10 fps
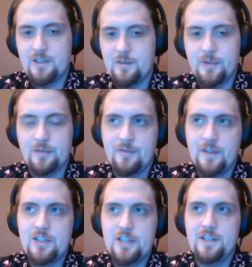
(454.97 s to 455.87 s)
and a
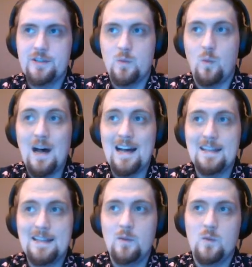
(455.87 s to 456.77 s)
motivation is
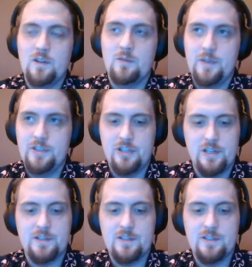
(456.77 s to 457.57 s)
why they want to reach it.